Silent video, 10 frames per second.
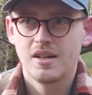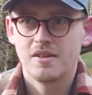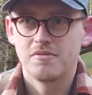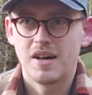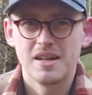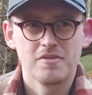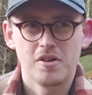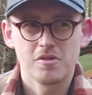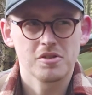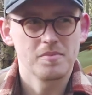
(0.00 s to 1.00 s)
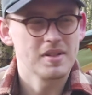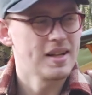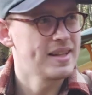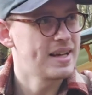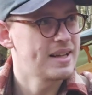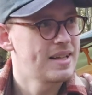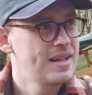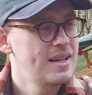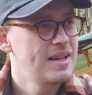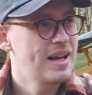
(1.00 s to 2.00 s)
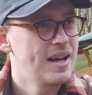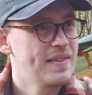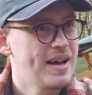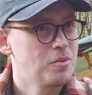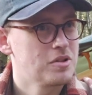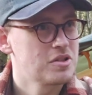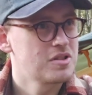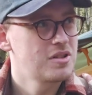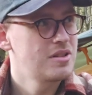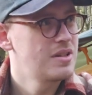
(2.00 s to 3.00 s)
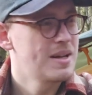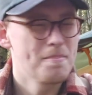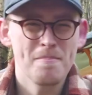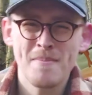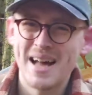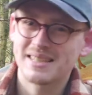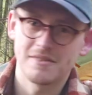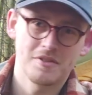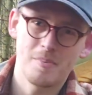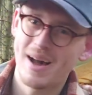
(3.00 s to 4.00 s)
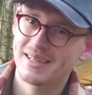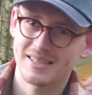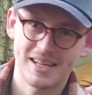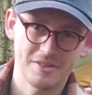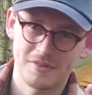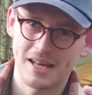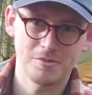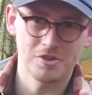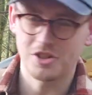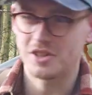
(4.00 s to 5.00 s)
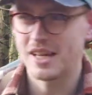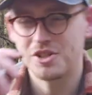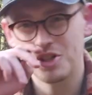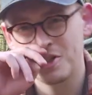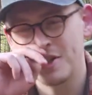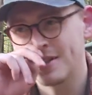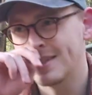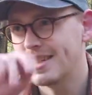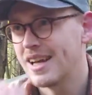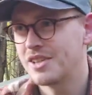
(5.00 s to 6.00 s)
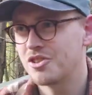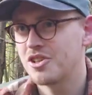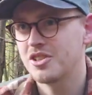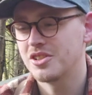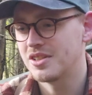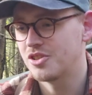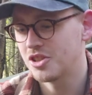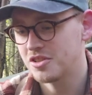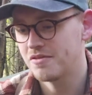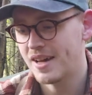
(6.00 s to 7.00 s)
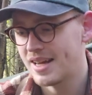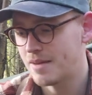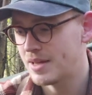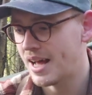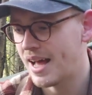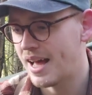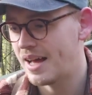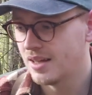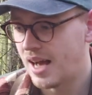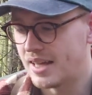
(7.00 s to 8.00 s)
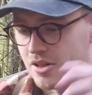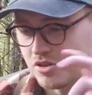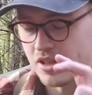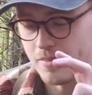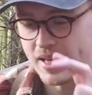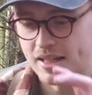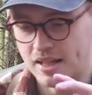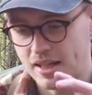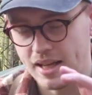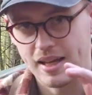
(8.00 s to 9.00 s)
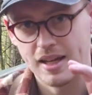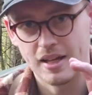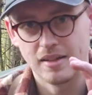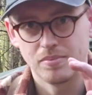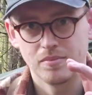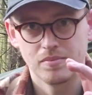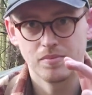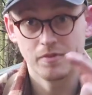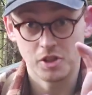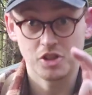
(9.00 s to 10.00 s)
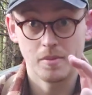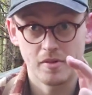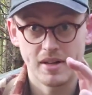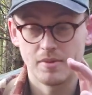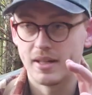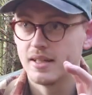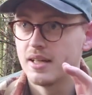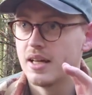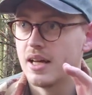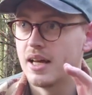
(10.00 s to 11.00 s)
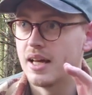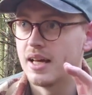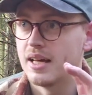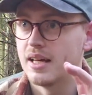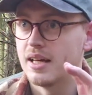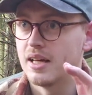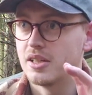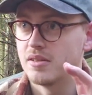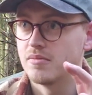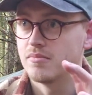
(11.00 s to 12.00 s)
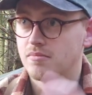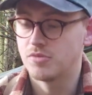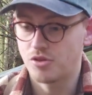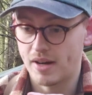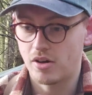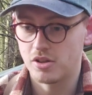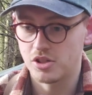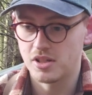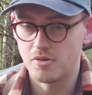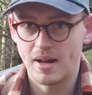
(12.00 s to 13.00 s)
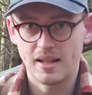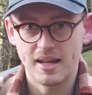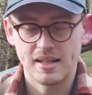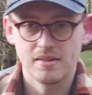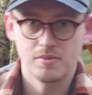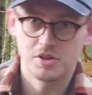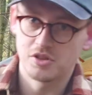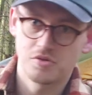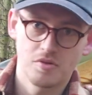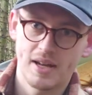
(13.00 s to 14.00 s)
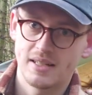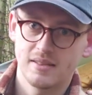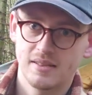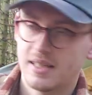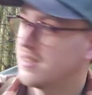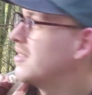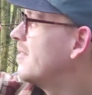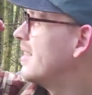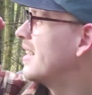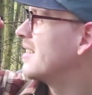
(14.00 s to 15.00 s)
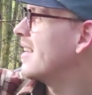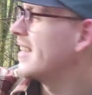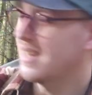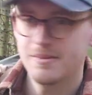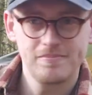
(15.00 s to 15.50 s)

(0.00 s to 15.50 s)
5R or something like that, and that was massive. The pack size for that was just, I just couldn't justify it. I mean, I use at the minute for summer anyway, a Trekology UL80, which is great. It's like,